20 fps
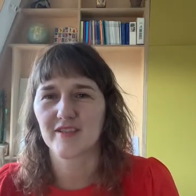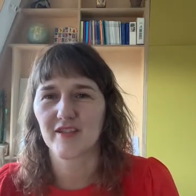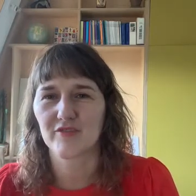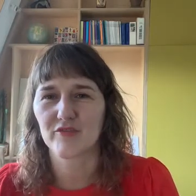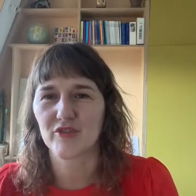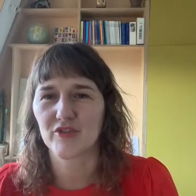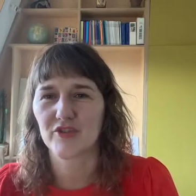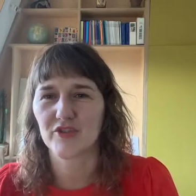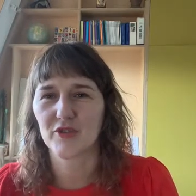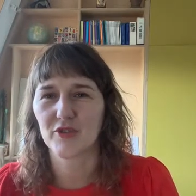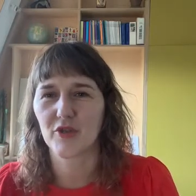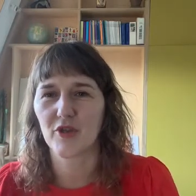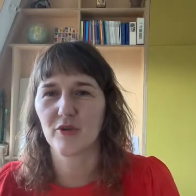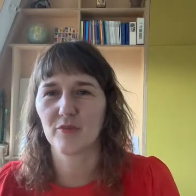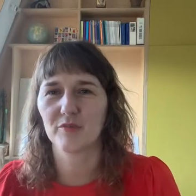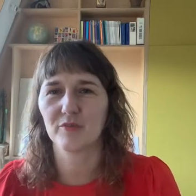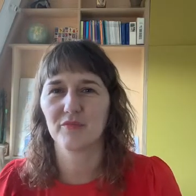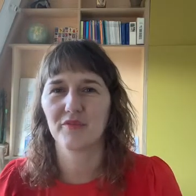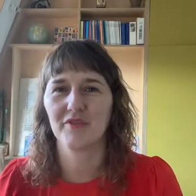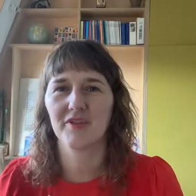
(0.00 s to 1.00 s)
I've just
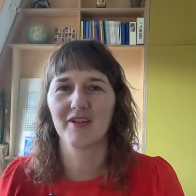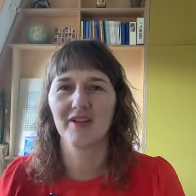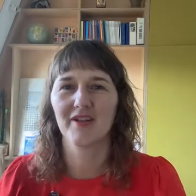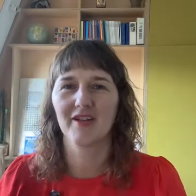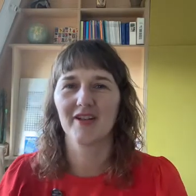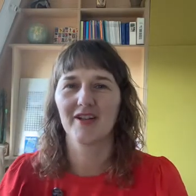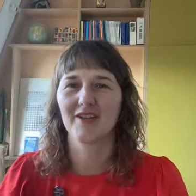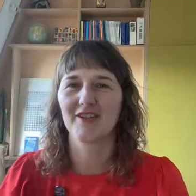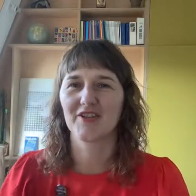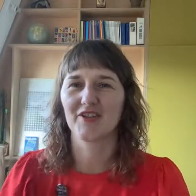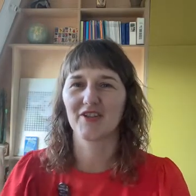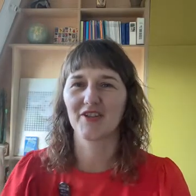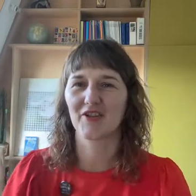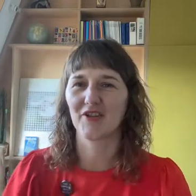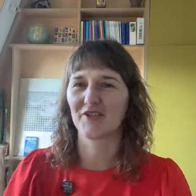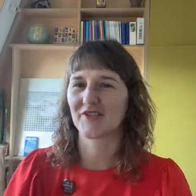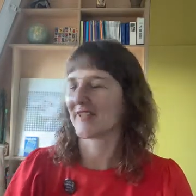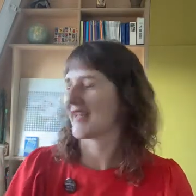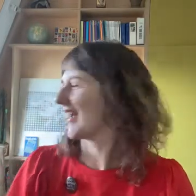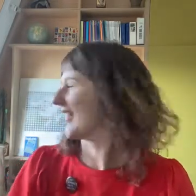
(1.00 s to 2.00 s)
succumbed to the
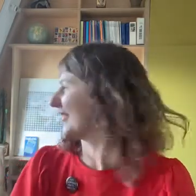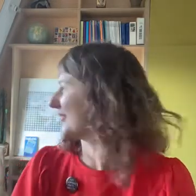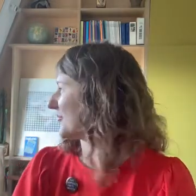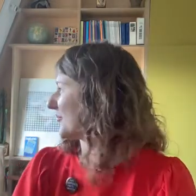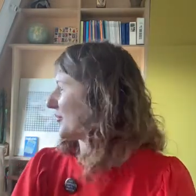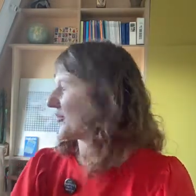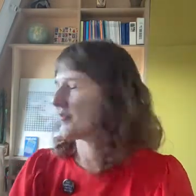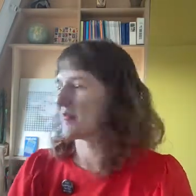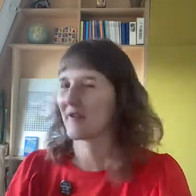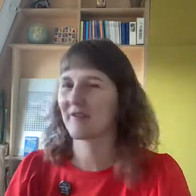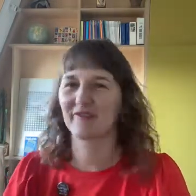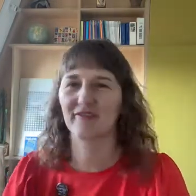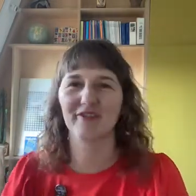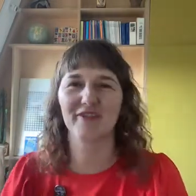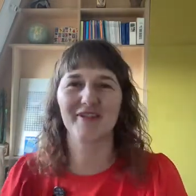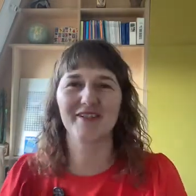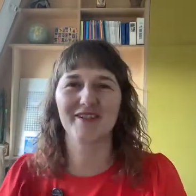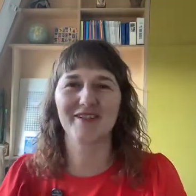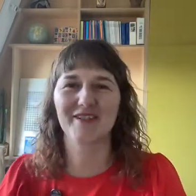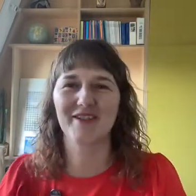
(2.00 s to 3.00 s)
lockdown and bought my
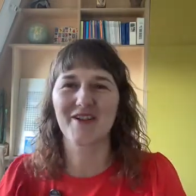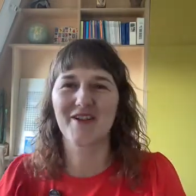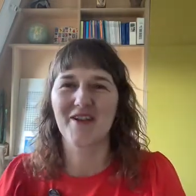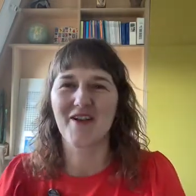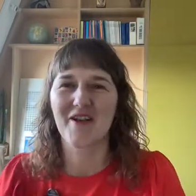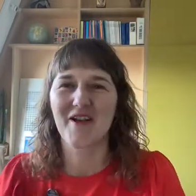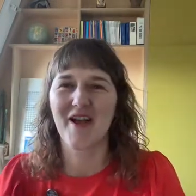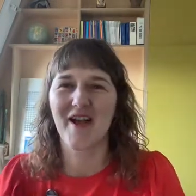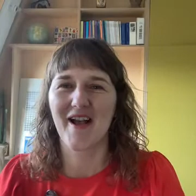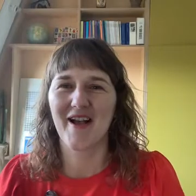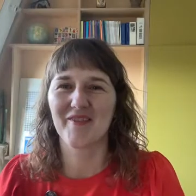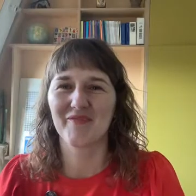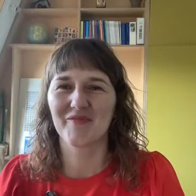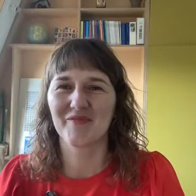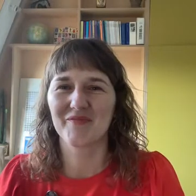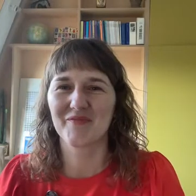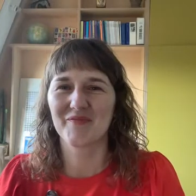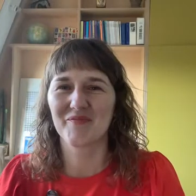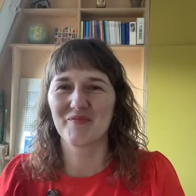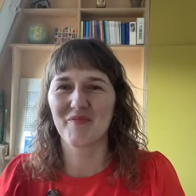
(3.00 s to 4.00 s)
first
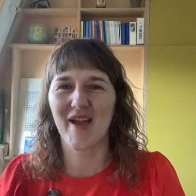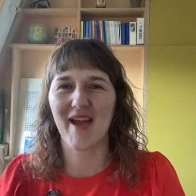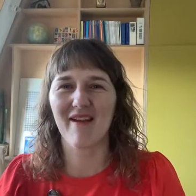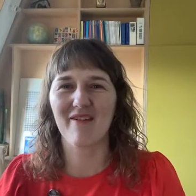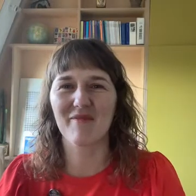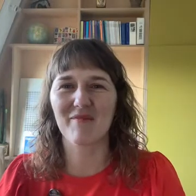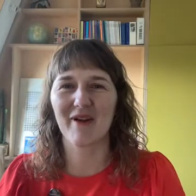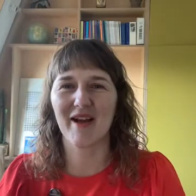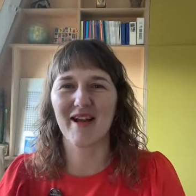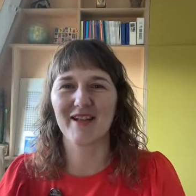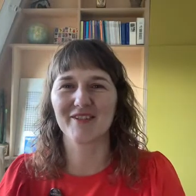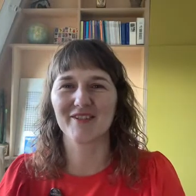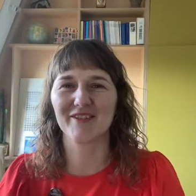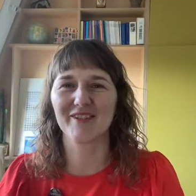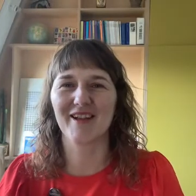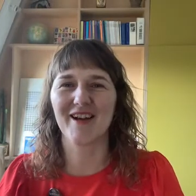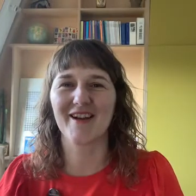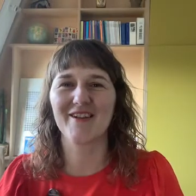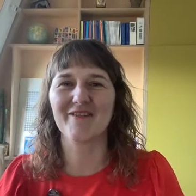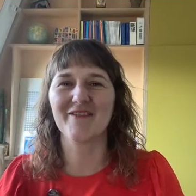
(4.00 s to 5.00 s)
pair in my adult
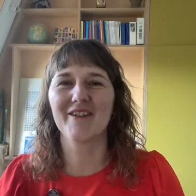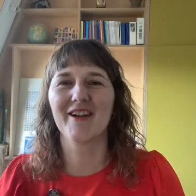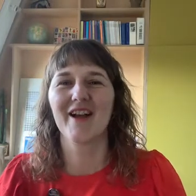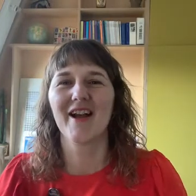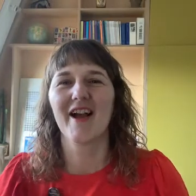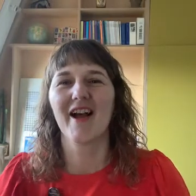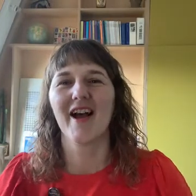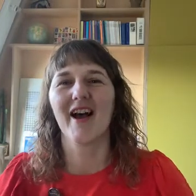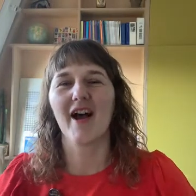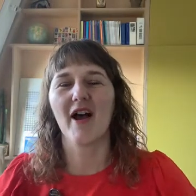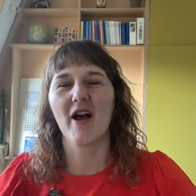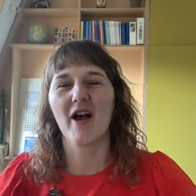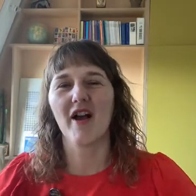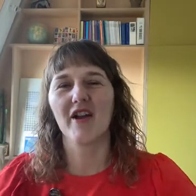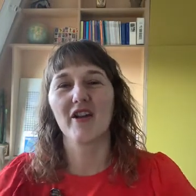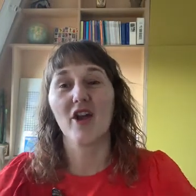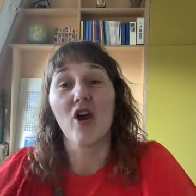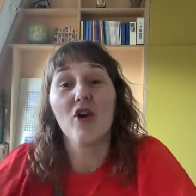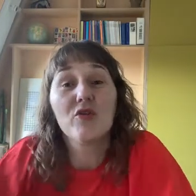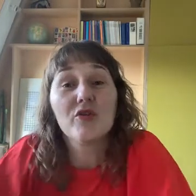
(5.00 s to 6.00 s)
life.
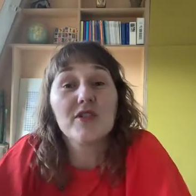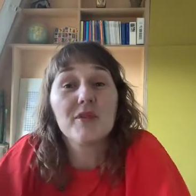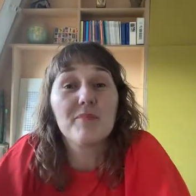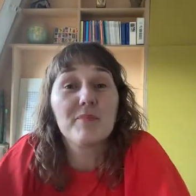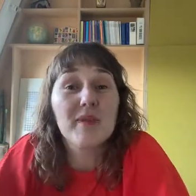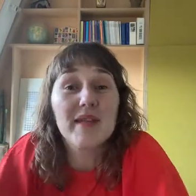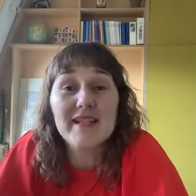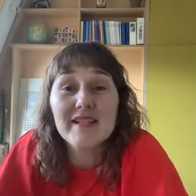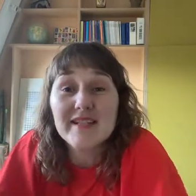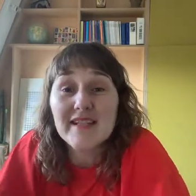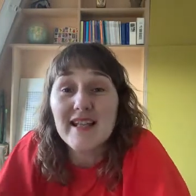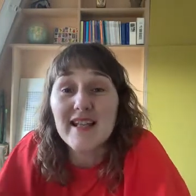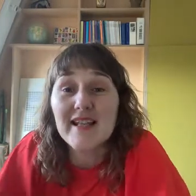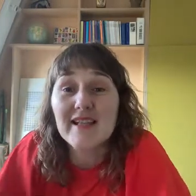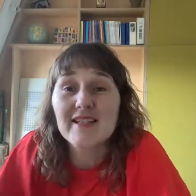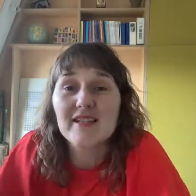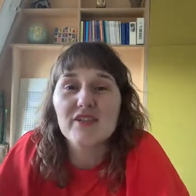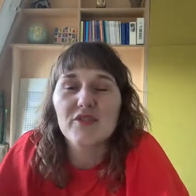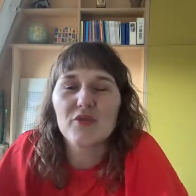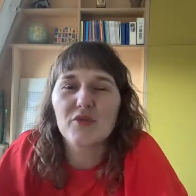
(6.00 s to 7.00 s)
An ode to
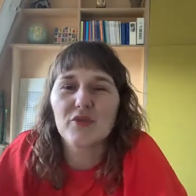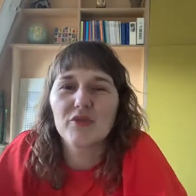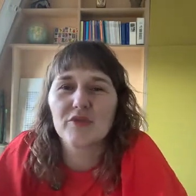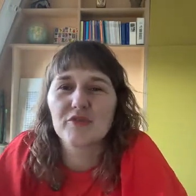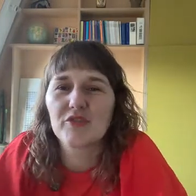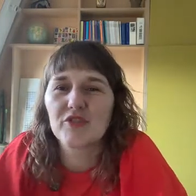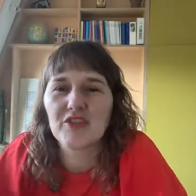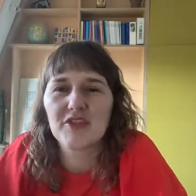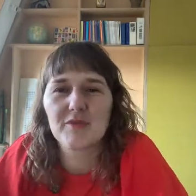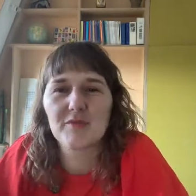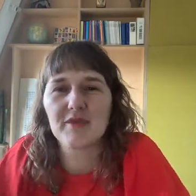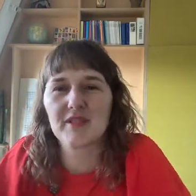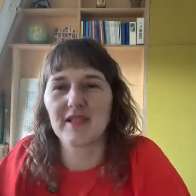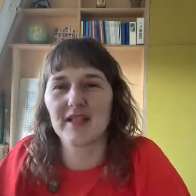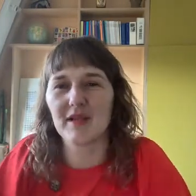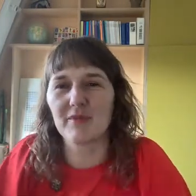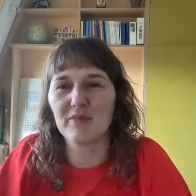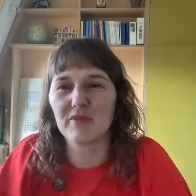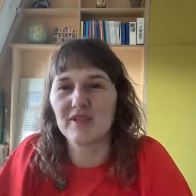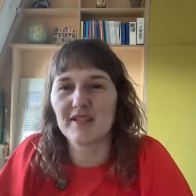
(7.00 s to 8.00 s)
biscuits, or just some
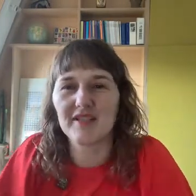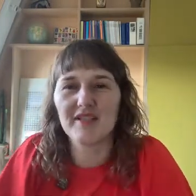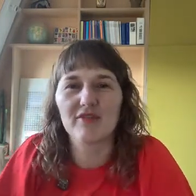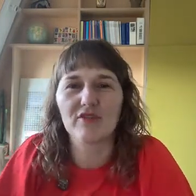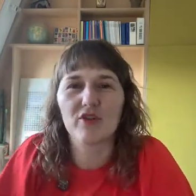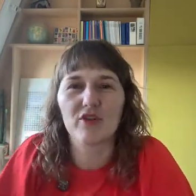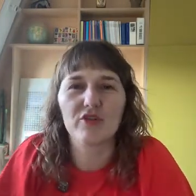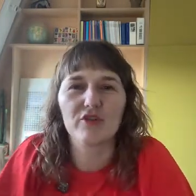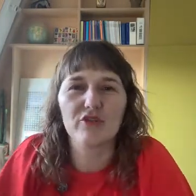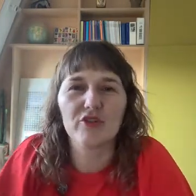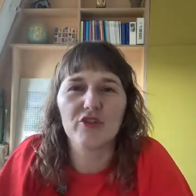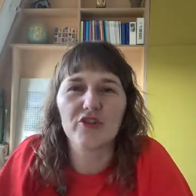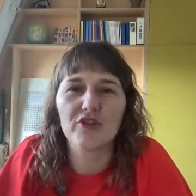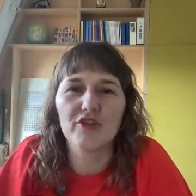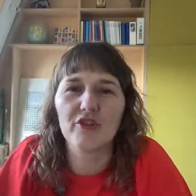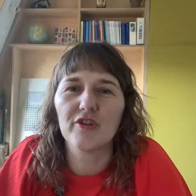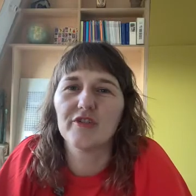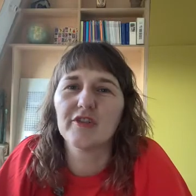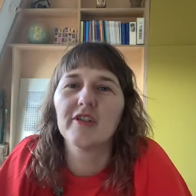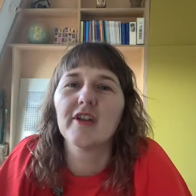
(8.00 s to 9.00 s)
celebrity you've got a crush
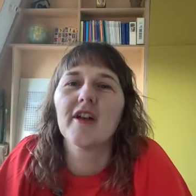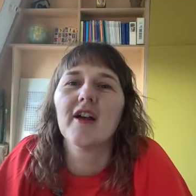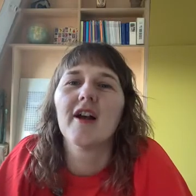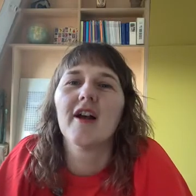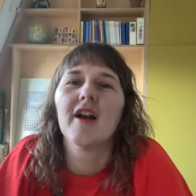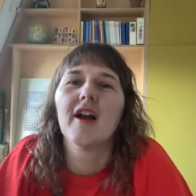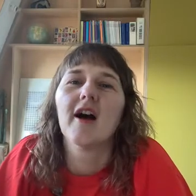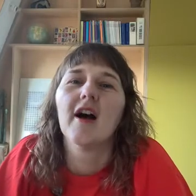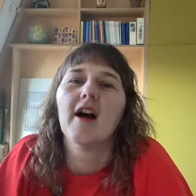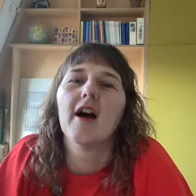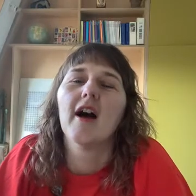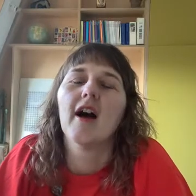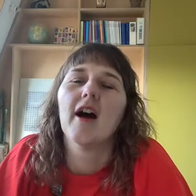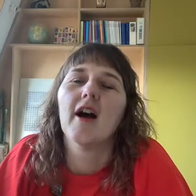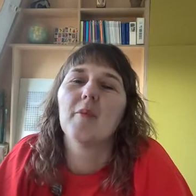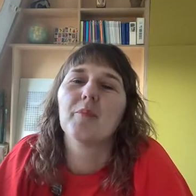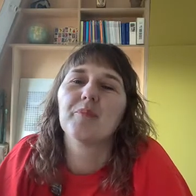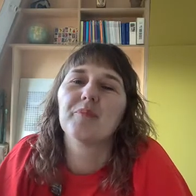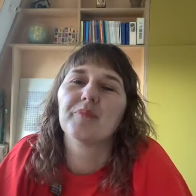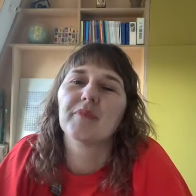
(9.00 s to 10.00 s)
on.
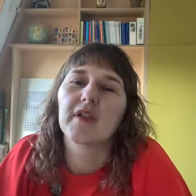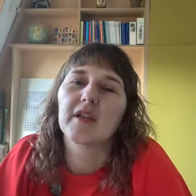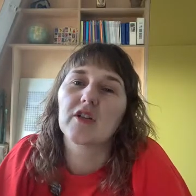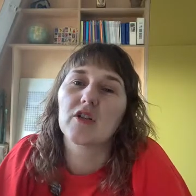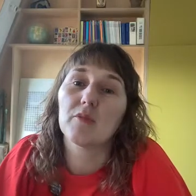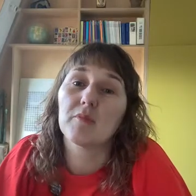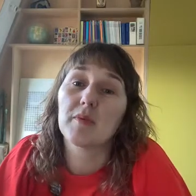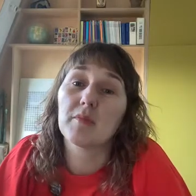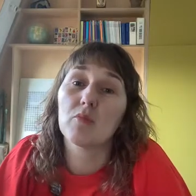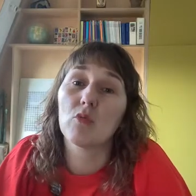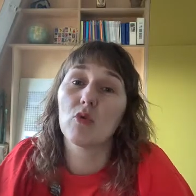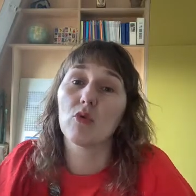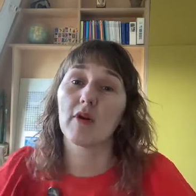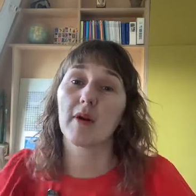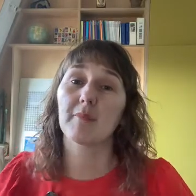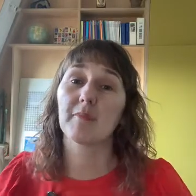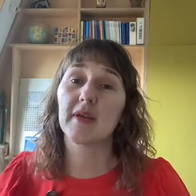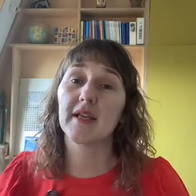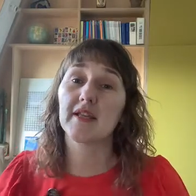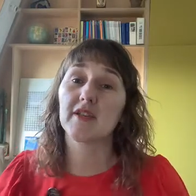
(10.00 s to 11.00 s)
It could be more
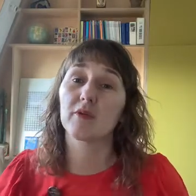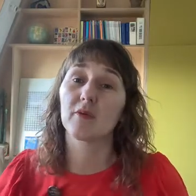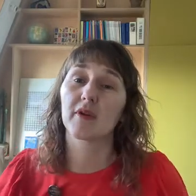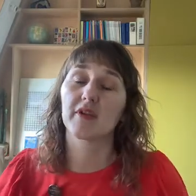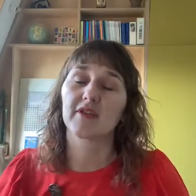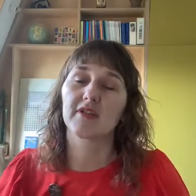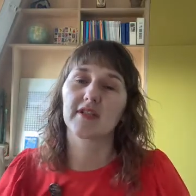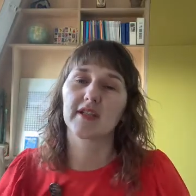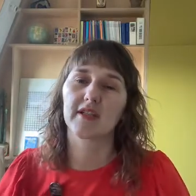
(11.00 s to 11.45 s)
ambiguous.